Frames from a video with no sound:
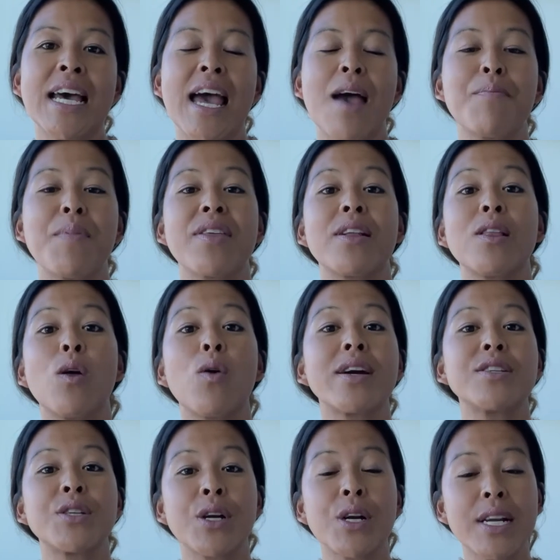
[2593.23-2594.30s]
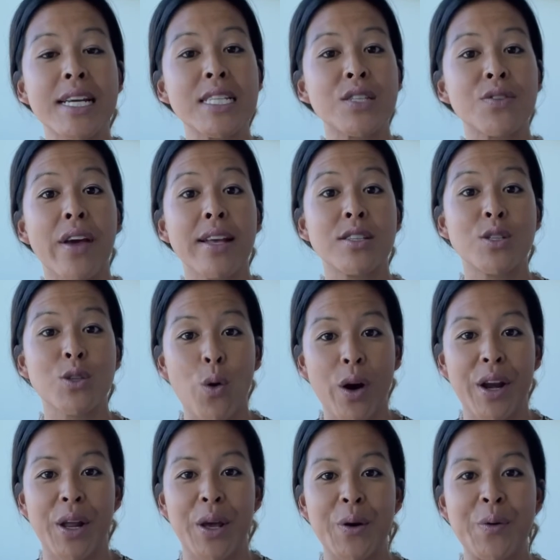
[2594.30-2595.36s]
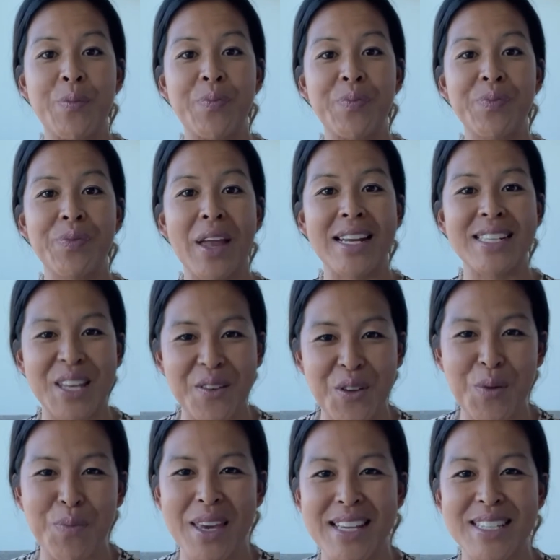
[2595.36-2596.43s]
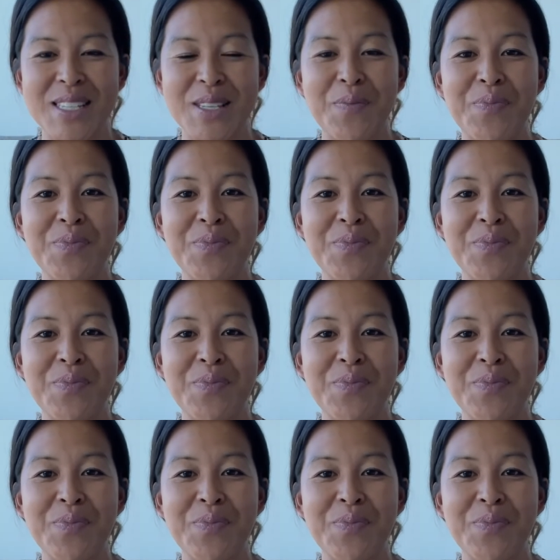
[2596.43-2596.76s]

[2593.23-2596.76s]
And may the Lord turn his face toward you and give you peace.